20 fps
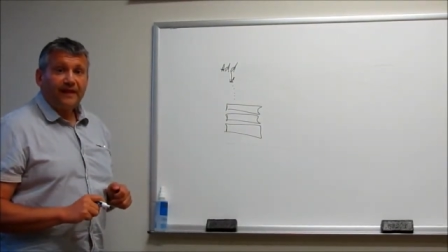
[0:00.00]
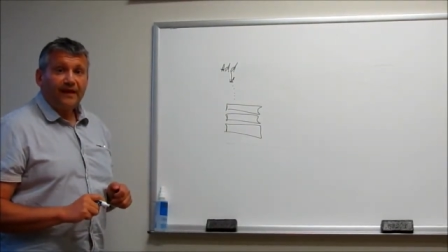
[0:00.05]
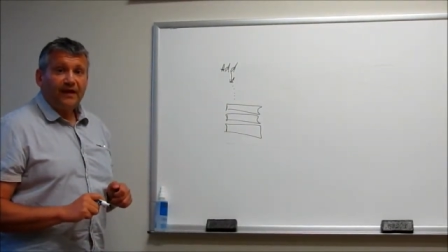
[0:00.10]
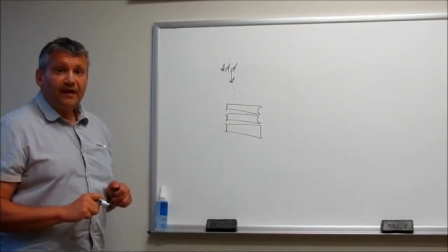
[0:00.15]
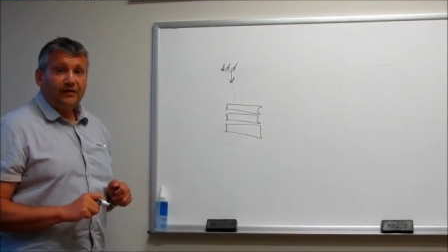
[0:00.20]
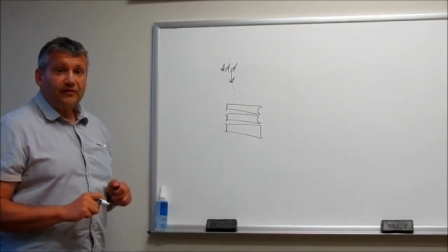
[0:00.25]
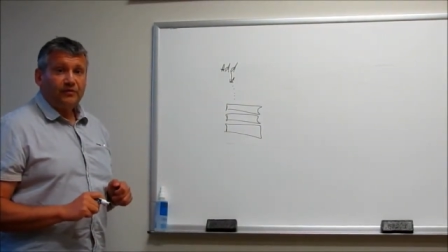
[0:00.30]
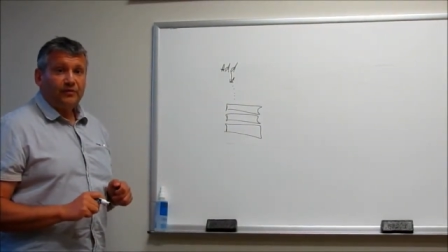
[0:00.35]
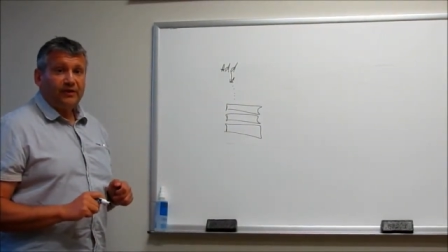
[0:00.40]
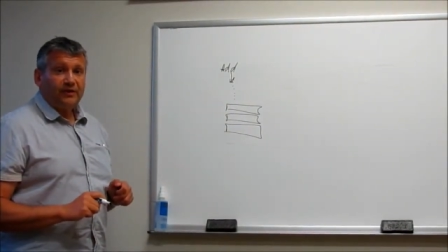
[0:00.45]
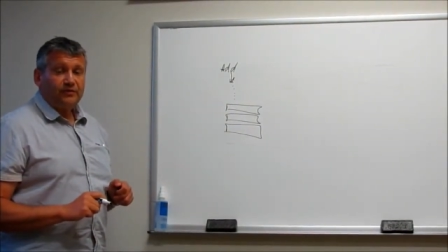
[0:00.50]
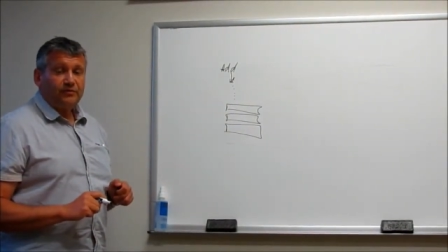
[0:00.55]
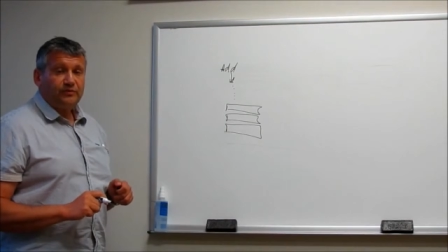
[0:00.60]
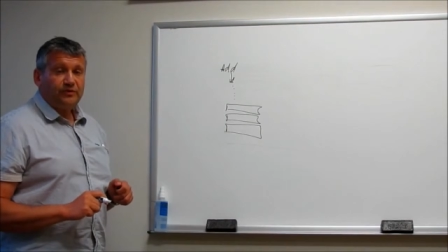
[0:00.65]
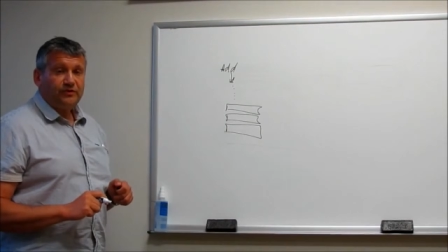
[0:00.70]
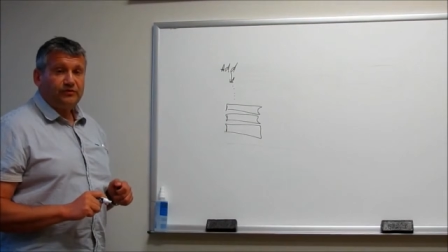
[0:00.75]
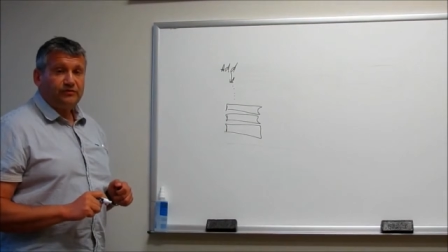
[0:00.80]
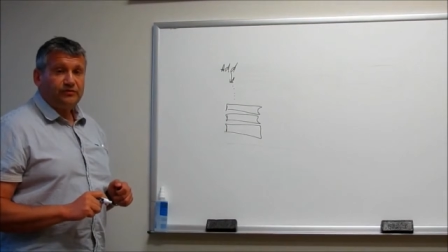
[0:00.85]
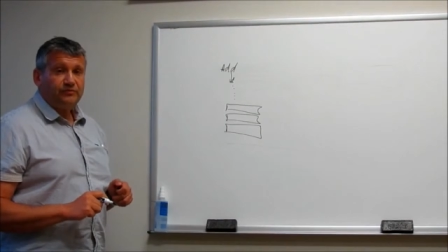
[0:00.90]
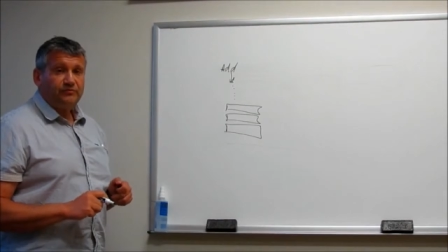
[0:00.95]
And when
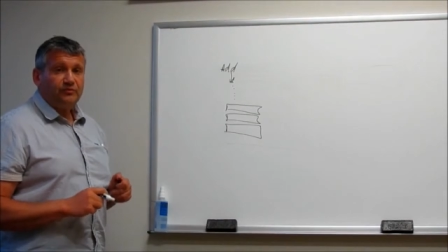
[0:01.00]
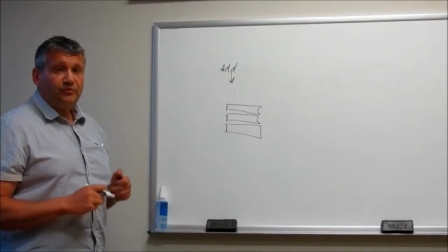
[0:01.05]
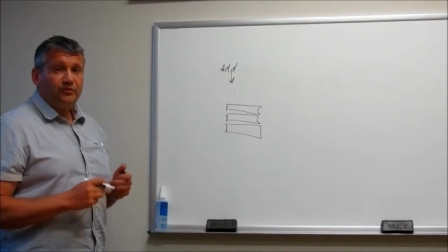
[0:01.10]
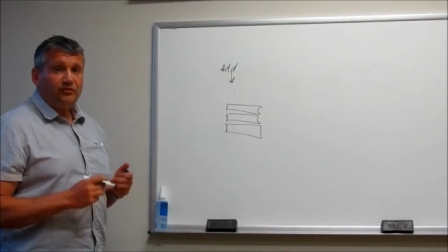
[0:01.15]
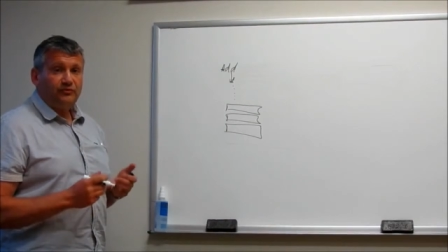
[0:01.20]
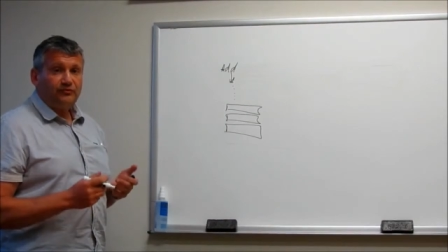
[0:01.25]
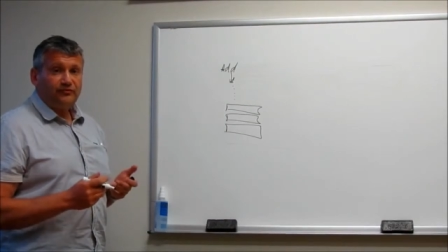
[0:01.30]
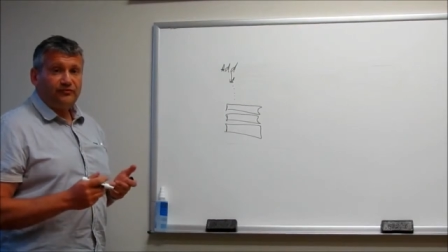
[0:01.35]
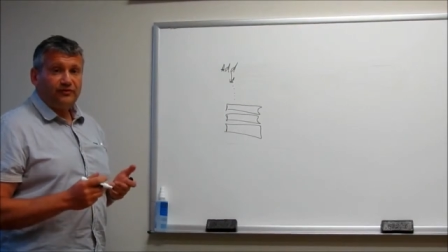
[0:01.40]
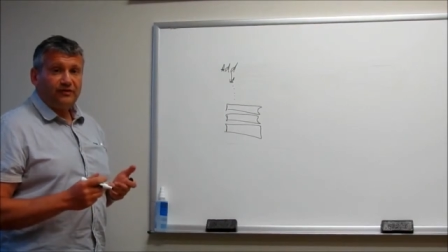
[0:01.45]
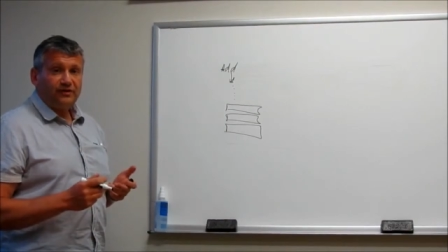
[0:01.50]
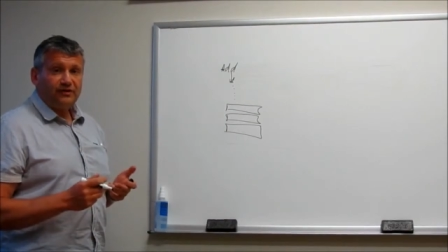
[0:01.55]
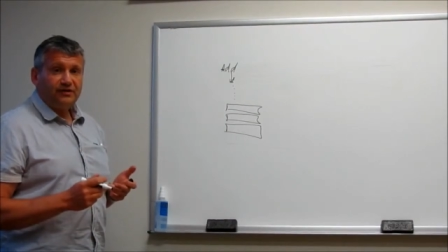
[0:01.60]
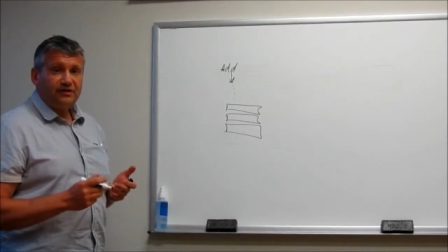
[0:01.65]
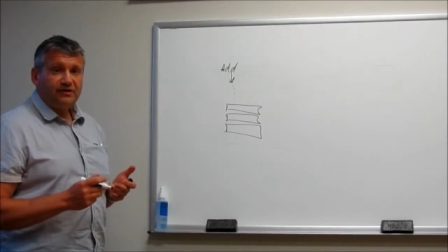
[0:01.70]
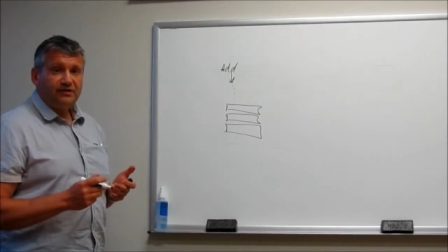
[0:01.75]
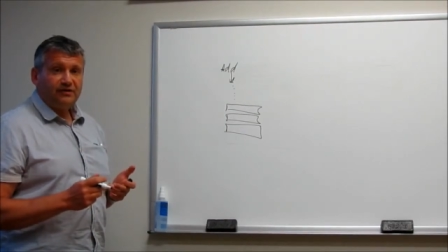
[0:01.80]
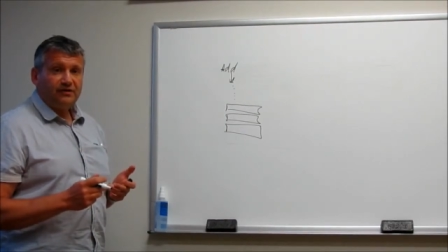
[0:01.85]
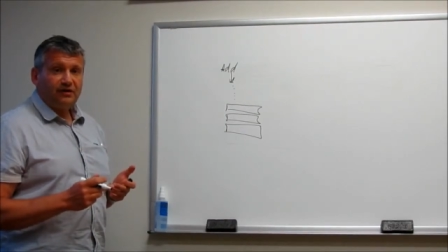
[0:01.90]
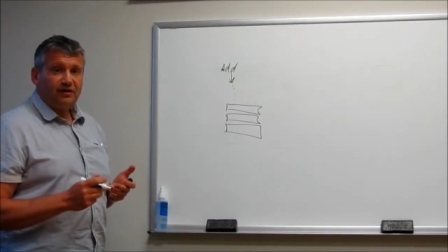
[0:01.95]
we remove
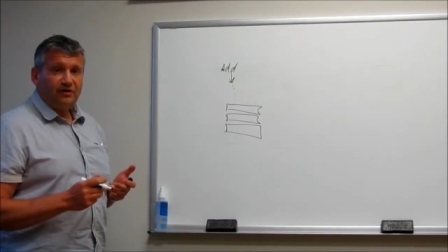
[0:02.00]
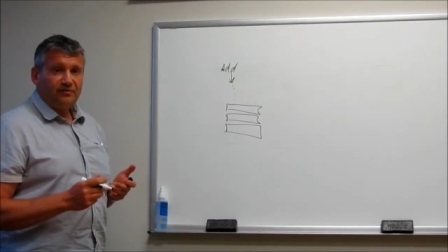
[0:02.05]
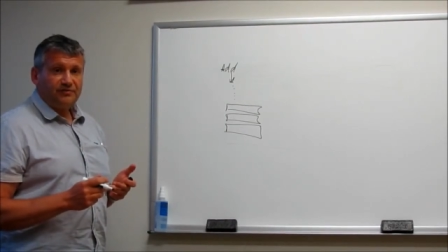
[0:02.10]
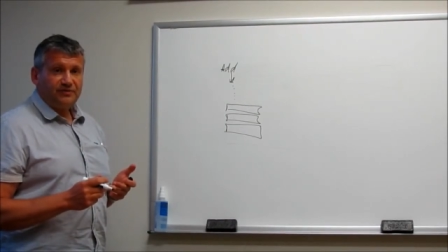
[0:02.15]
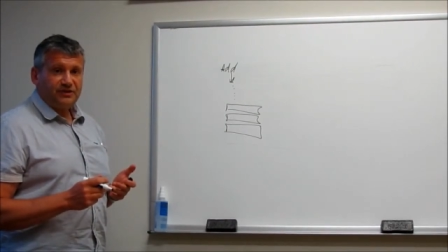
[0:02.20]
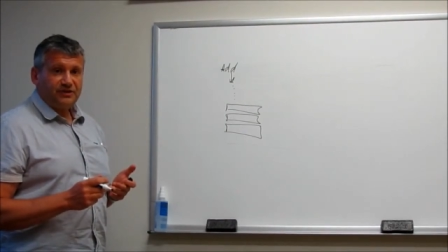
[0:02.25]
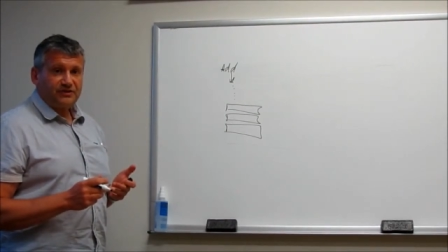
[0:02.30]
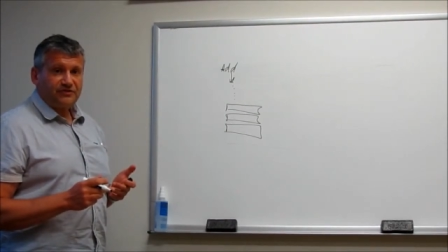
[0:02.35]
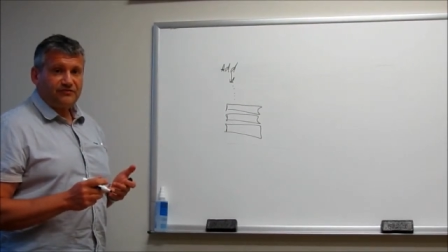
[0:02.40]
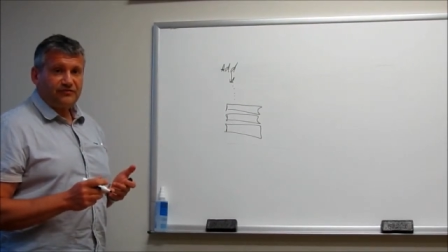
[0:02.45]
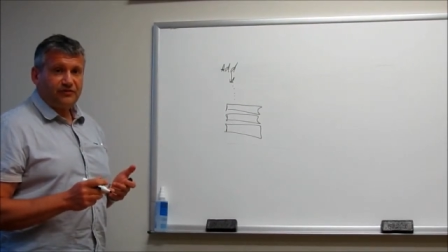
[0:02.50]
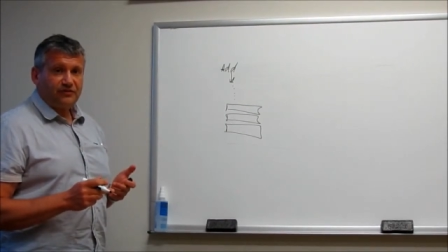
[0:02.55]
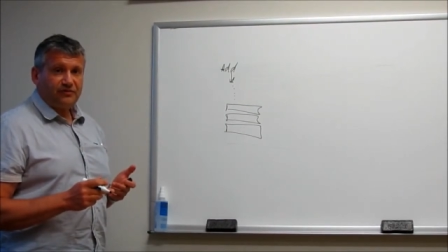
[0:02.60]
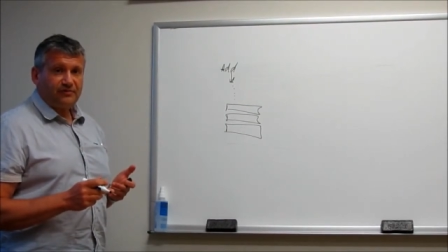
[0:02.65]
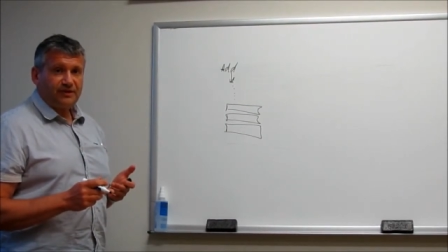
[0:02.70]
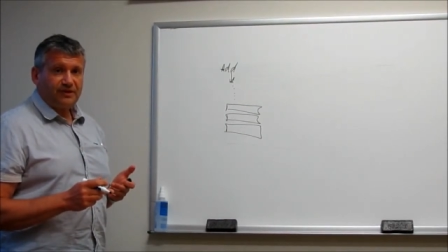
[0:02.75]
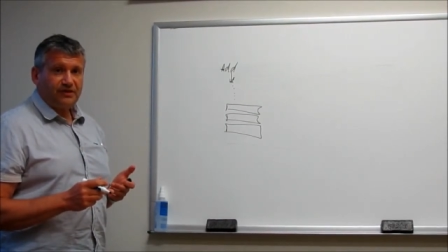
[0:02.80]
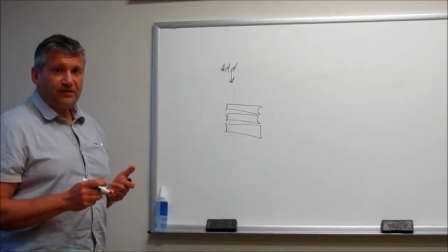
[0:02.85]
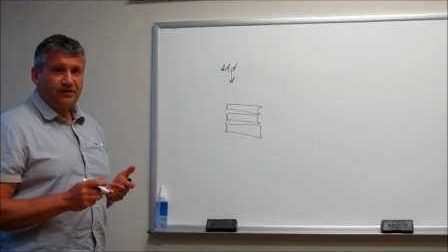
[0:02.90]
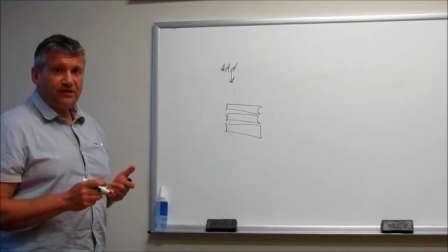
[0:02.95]
objects
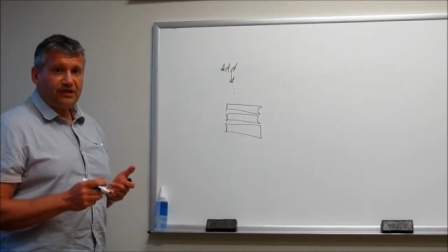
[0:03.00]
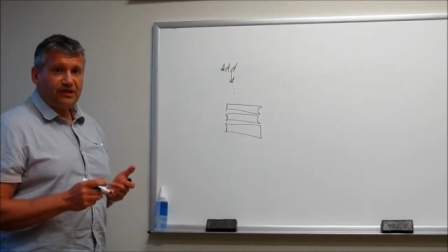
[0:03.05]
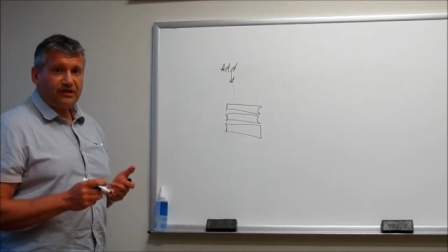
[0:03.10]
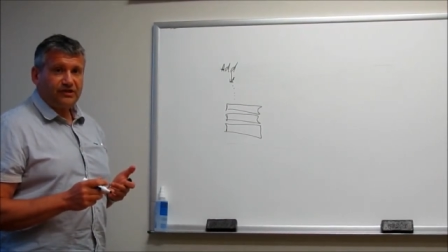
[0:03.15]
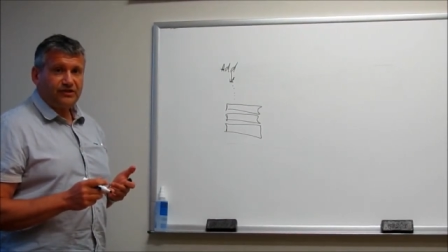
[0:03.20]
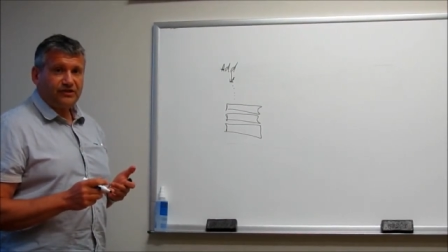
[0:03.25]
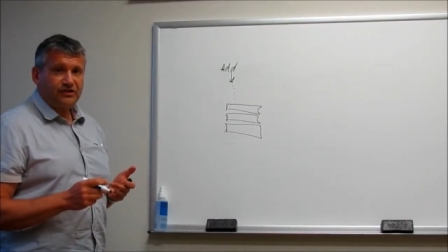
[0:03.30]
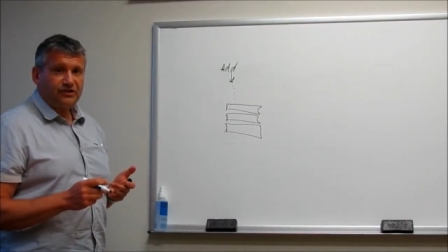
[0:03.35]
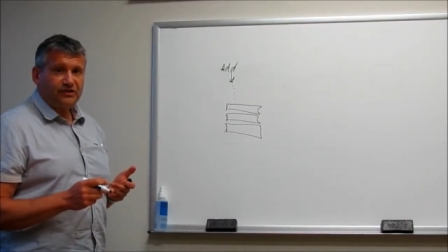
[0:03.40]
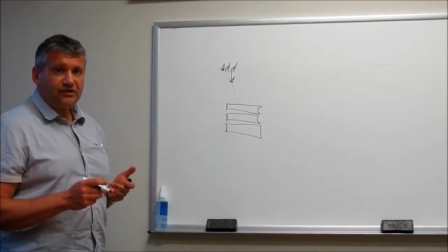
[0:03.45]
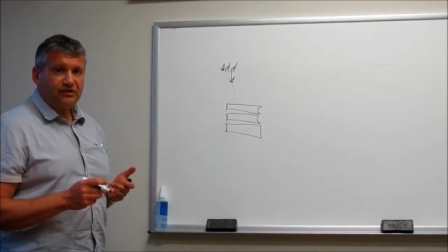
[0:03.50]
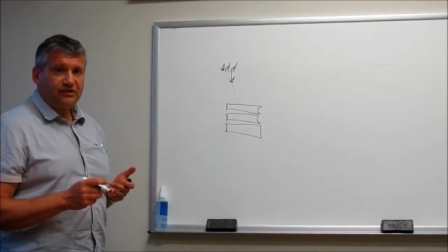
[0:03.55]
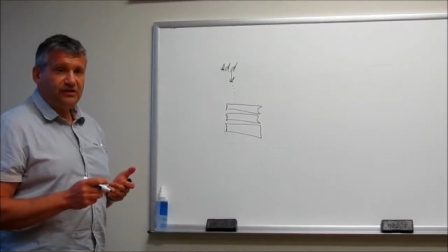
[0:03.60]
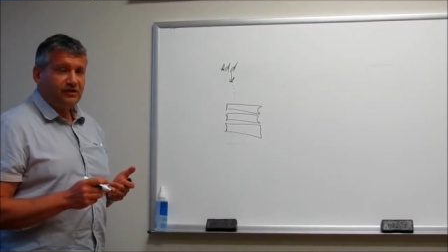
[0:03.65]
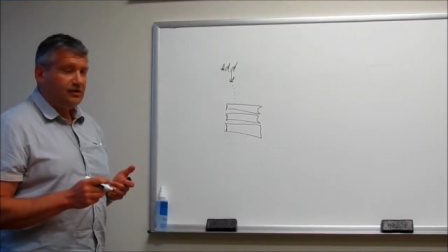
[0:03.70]
from a collection